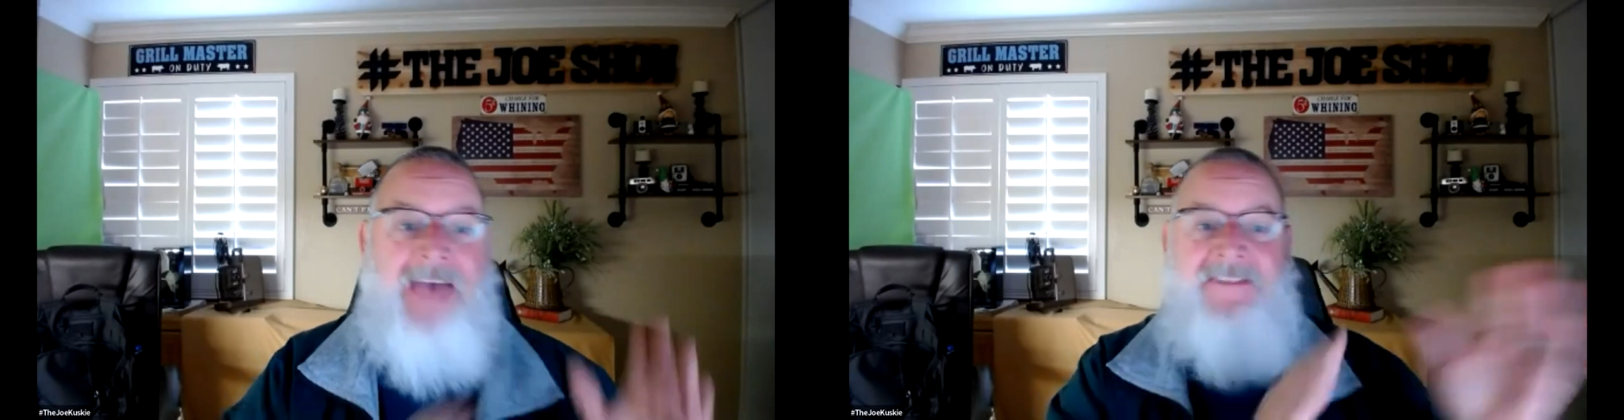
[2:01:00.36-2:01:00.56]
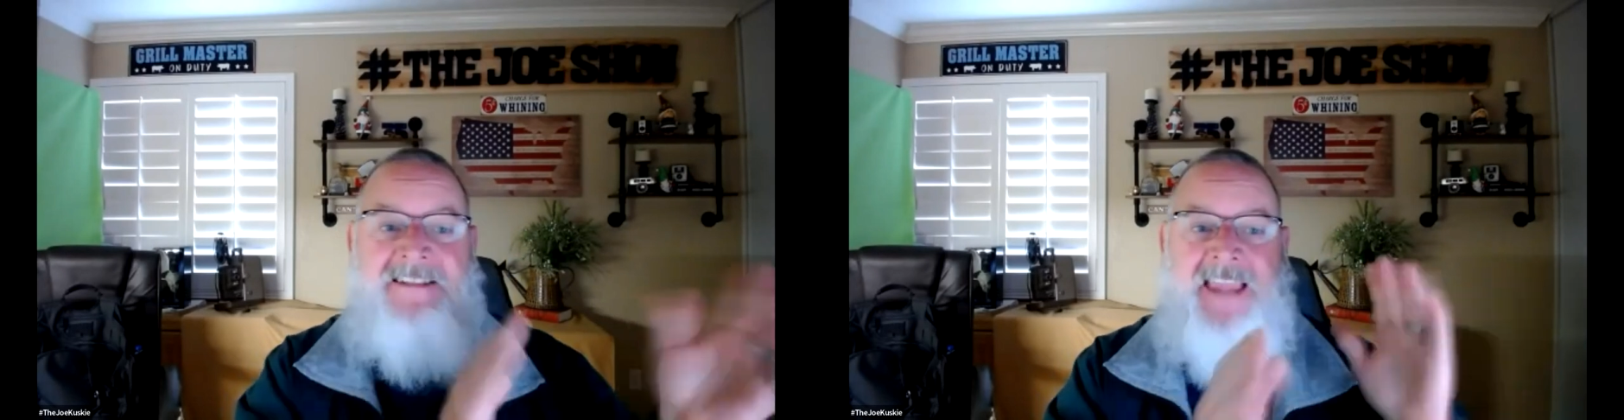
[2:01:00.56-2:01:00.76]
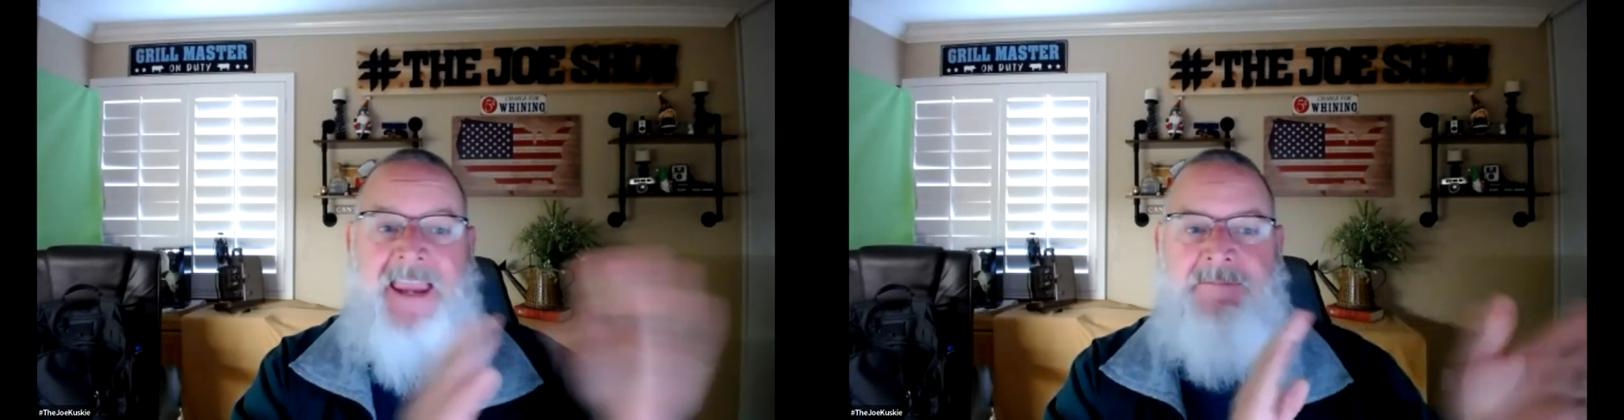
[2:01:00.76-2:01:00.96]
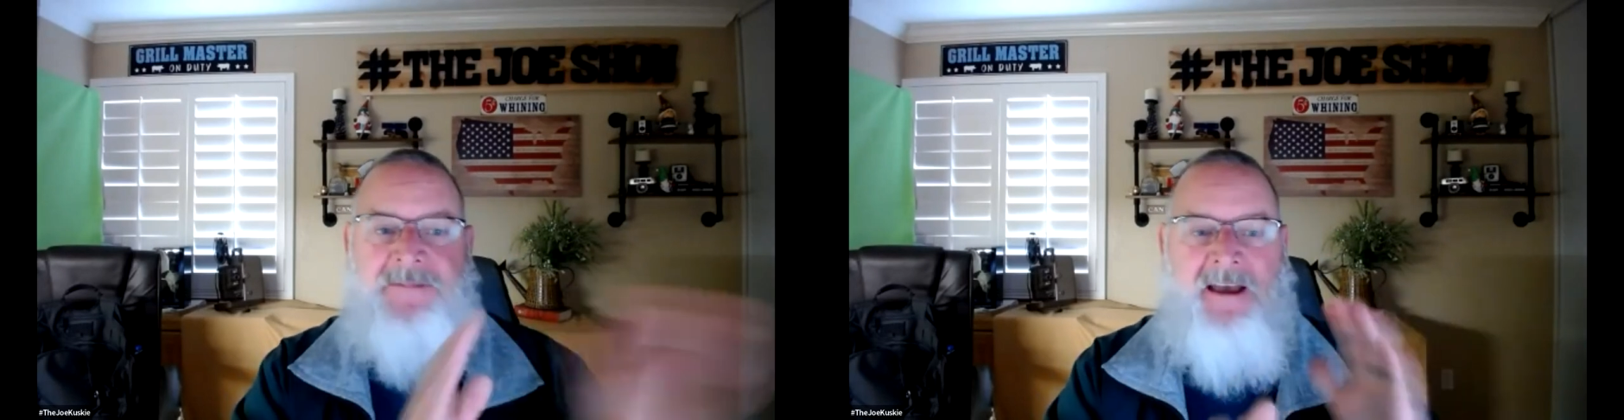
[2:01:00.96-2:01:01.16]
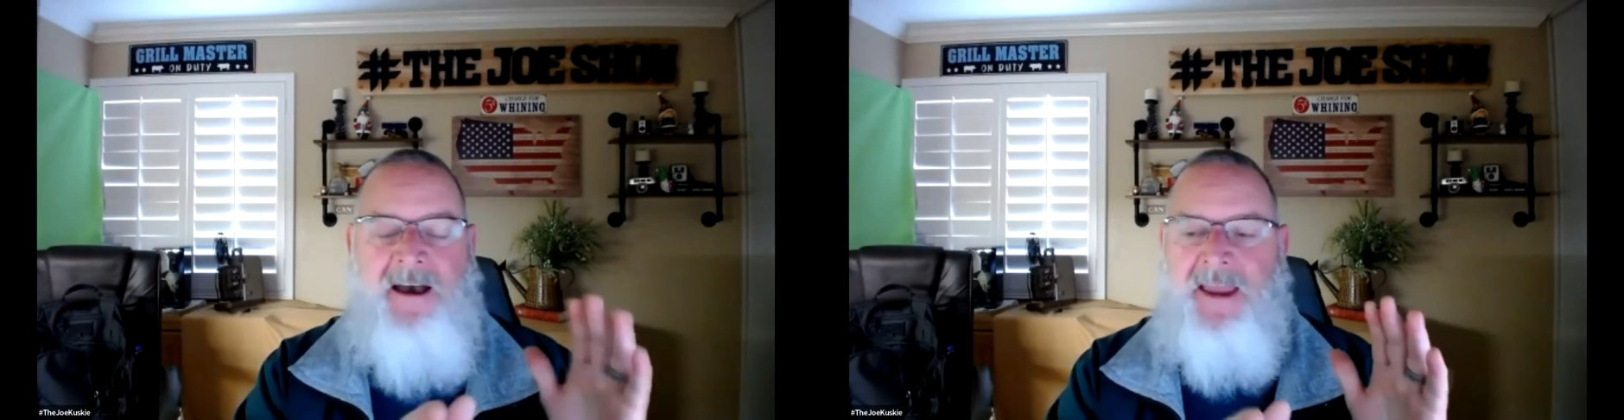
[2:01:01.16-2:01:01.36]
at the same
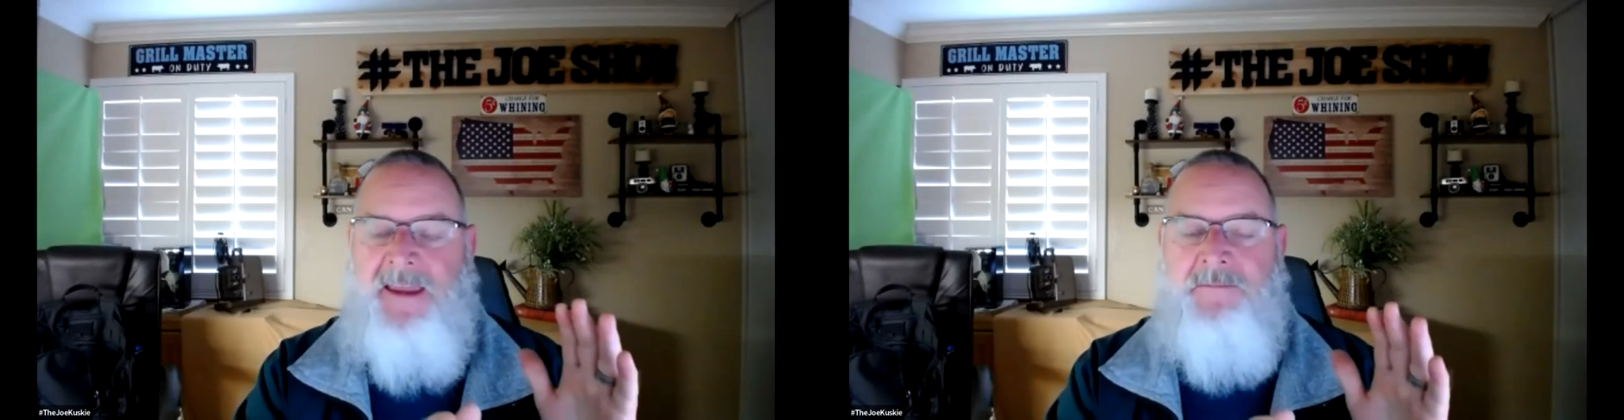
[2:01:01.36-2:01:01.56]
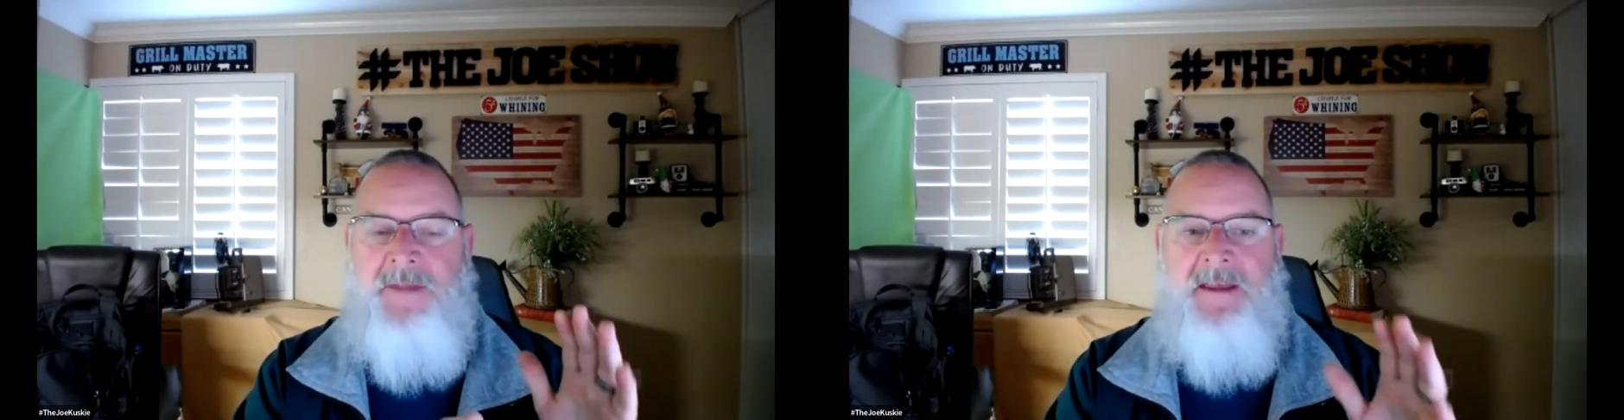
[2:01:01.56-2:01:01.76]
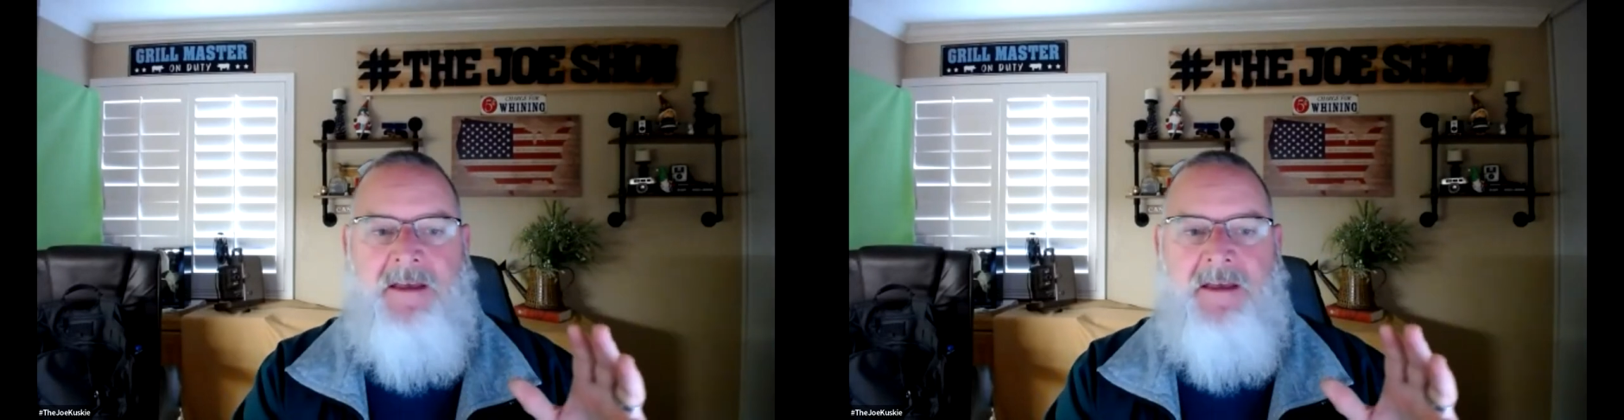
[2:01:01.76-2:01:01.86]
time,